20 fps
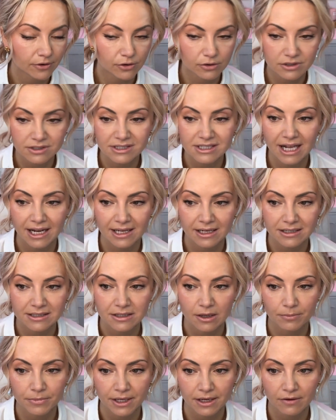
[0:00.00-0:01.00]
you're selling
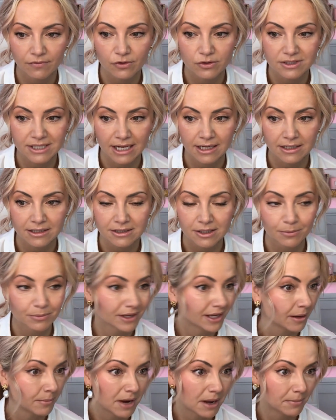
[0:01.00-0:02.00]
something. If you're selling
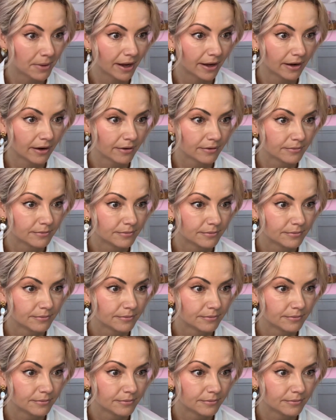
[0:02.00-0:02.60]
something, I'm not buying.